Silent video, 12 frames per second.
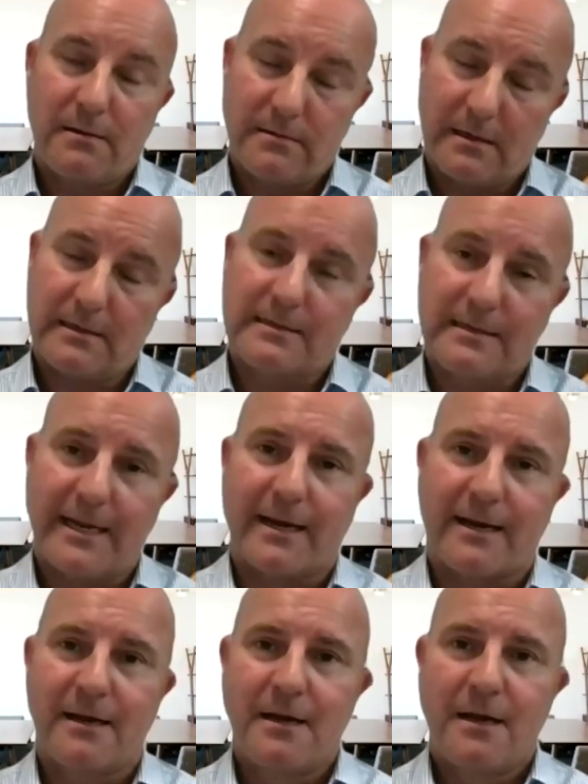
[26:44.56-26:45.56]

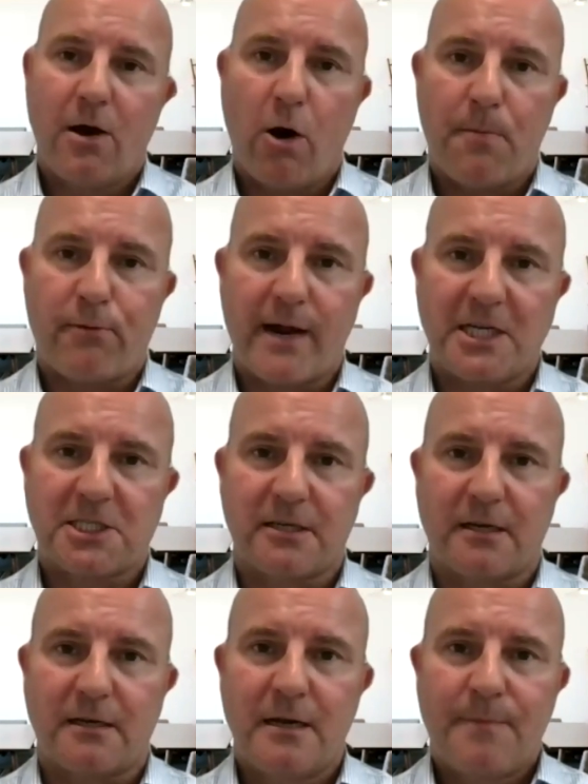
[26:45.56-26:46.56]
slick
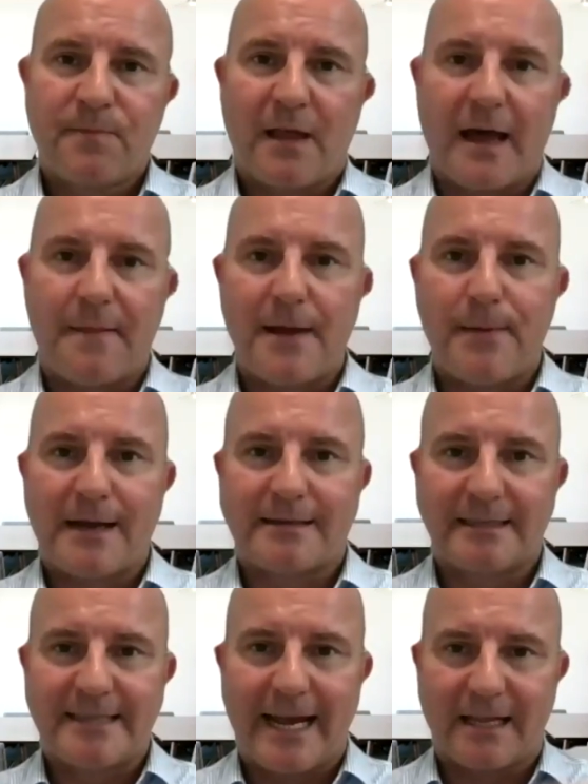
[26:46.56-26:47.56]
operation, and they
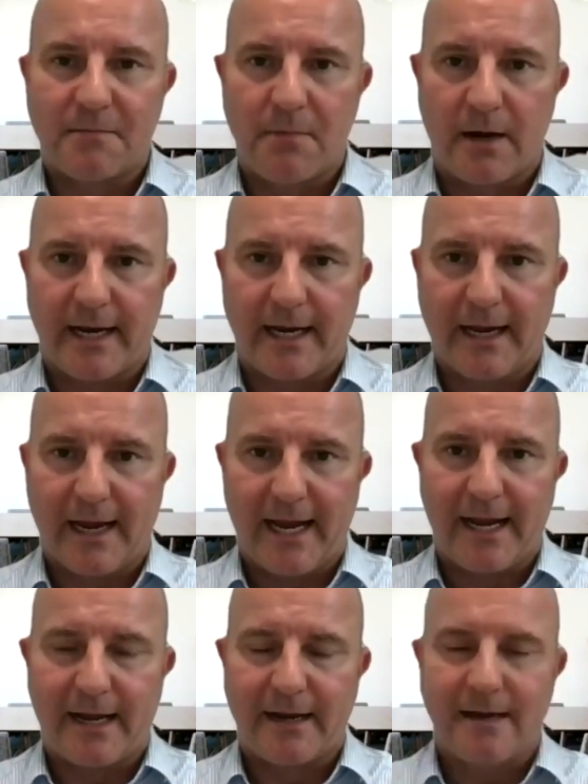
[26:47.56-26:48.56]
basically take the money
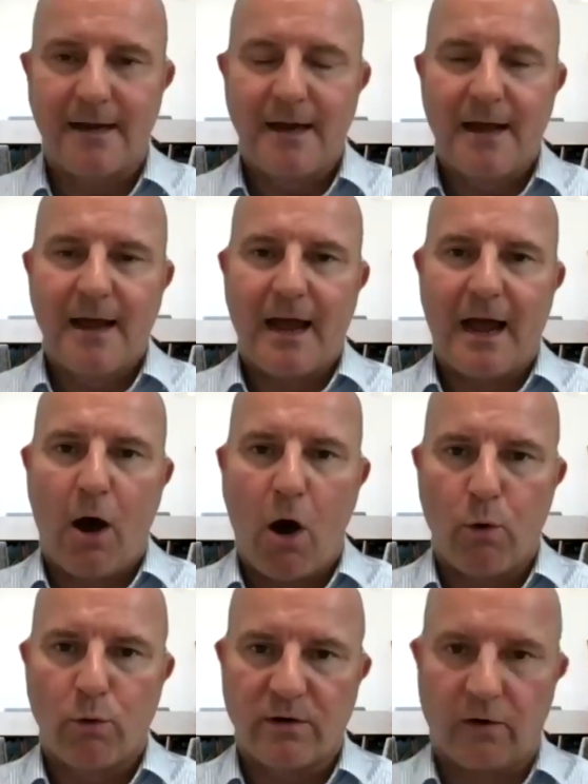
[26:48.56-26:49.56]
in,
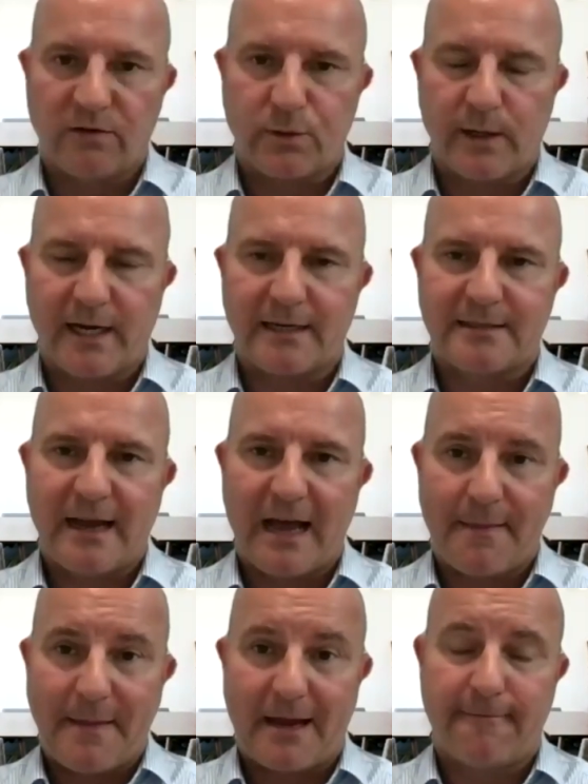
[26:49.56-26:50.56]
hold on to it,
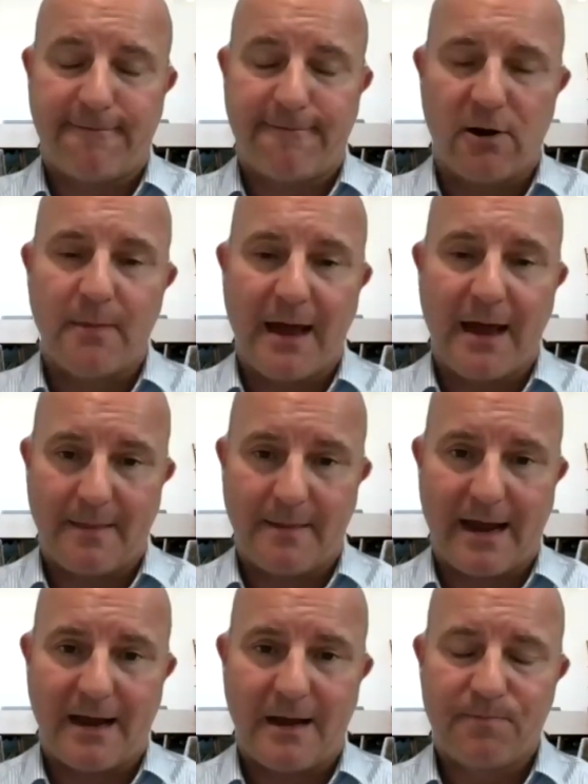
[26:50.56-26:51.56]
and they confirm that in
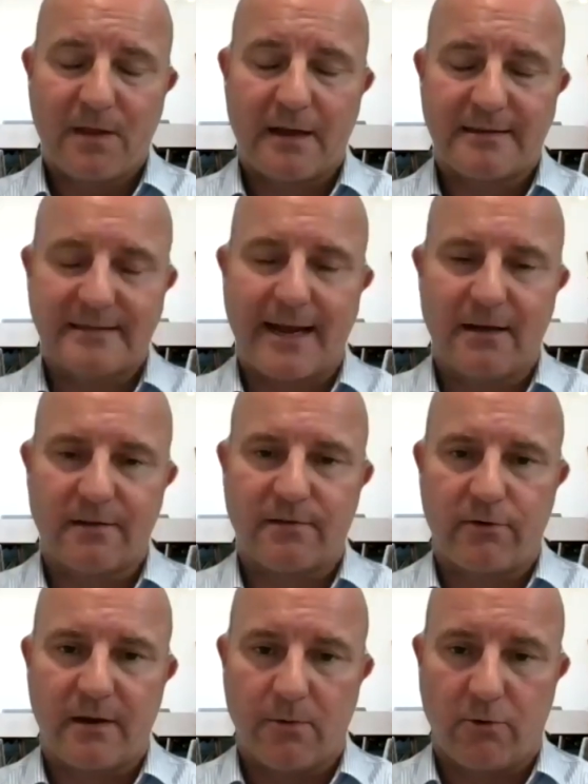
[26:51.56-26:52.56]
their sales
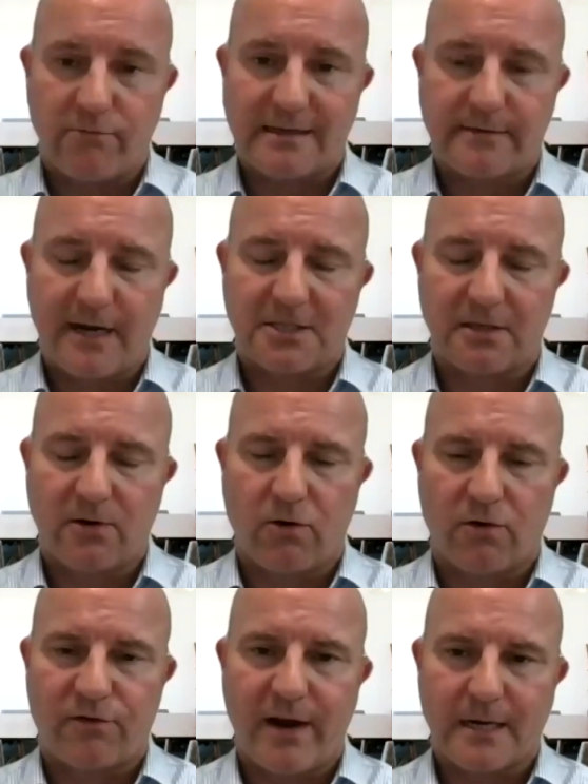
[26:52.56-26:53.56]
agreement or reservation
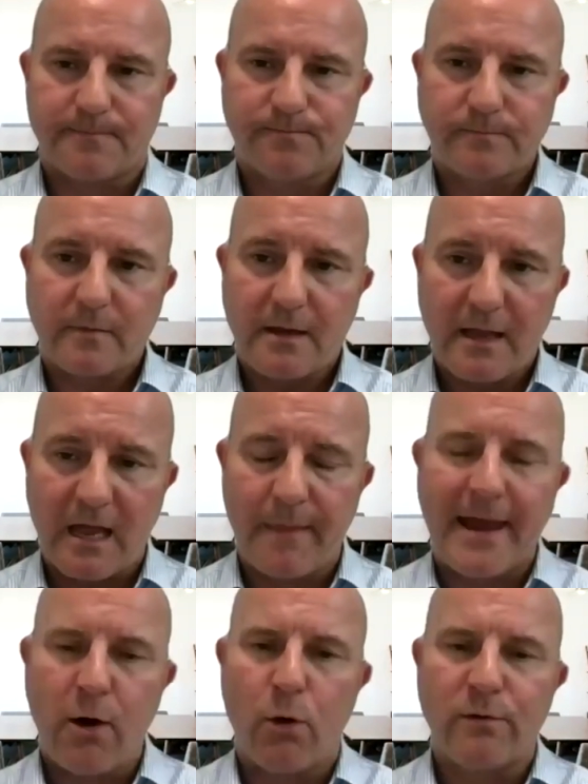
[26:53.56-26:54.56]
contract, and
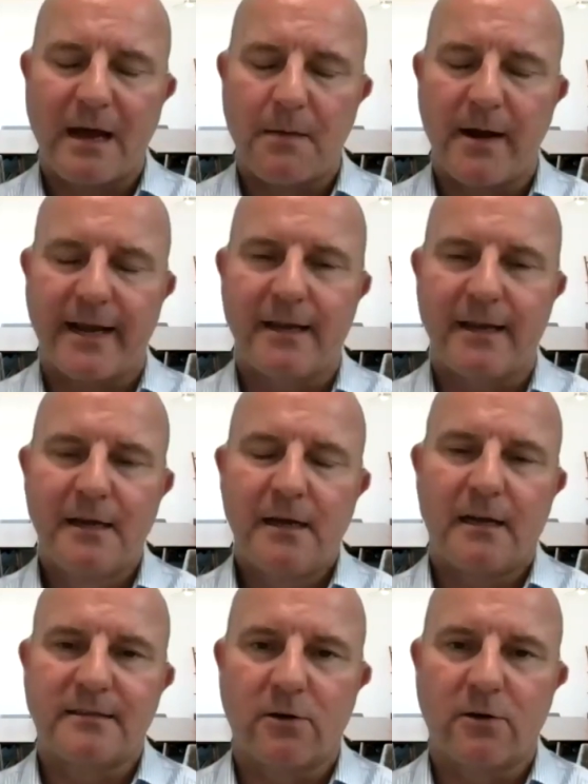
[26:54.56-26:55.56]
they hold that money
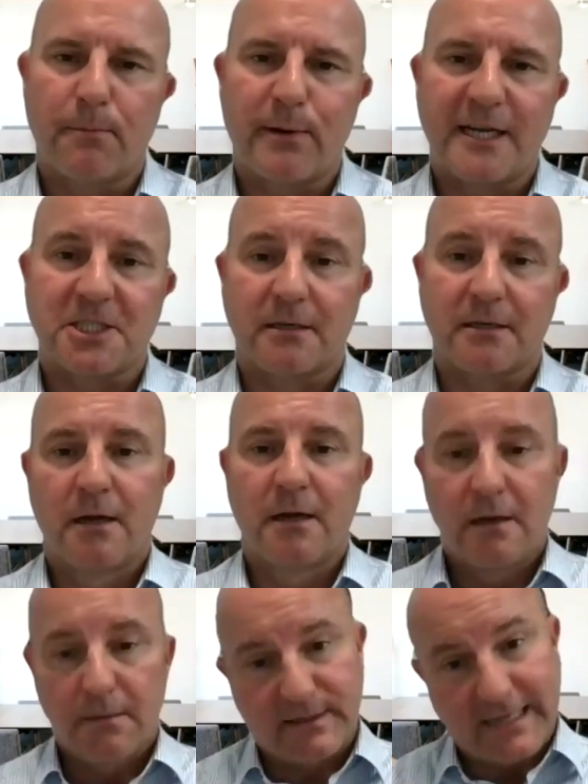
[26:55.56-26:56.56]
until completion,
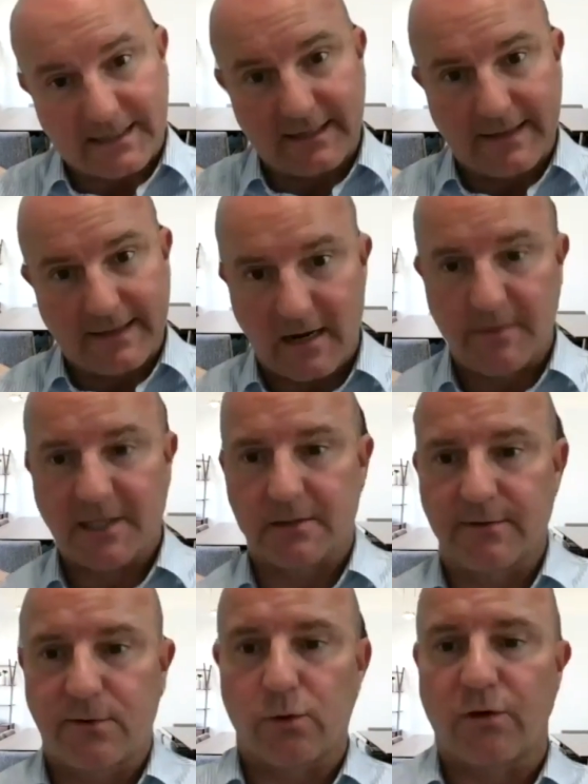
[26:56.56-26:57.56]
protecting their commission,
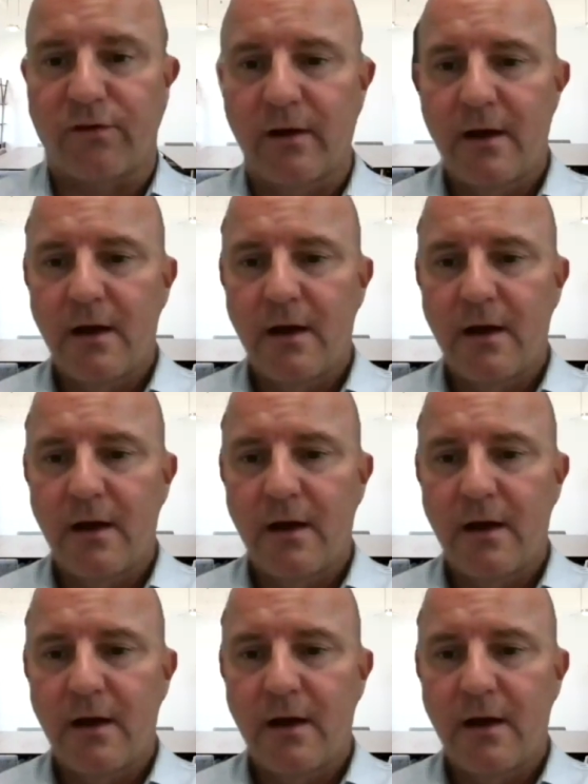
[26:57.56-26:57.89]
of course.